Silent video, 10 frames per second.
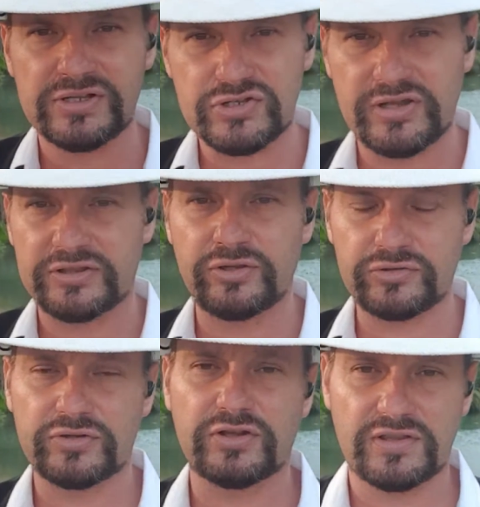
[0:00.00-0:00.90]
So I'm not
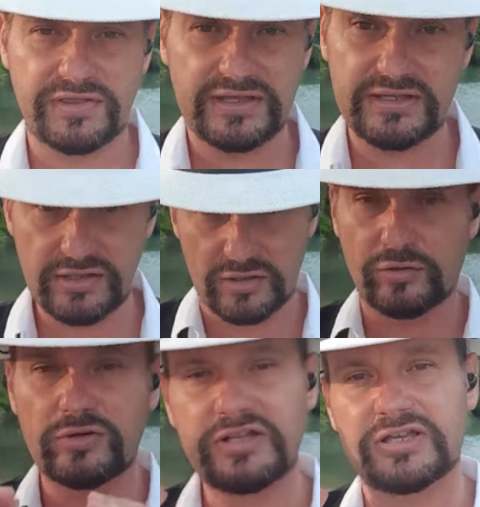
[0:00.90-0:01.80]
thinking
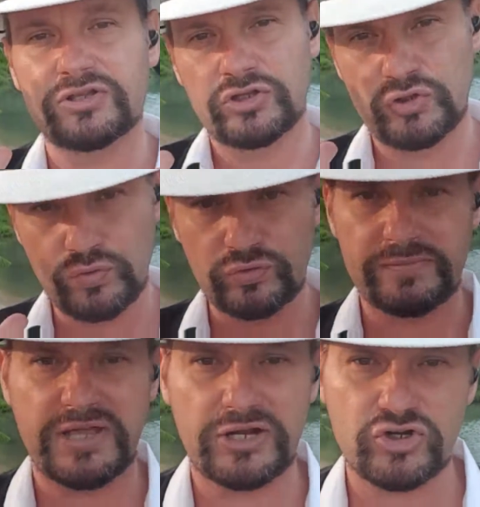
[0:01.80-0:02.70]
only in your
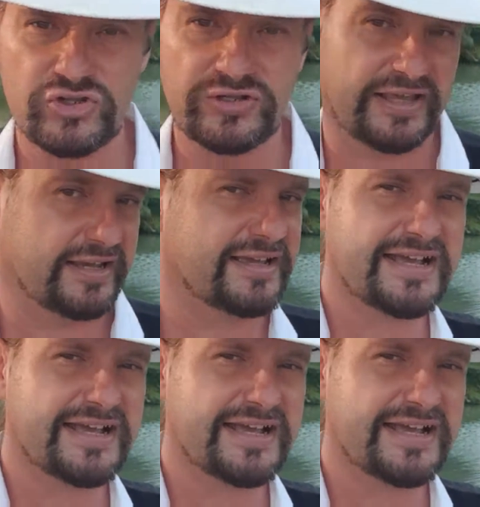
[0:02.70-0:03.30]
dimension, like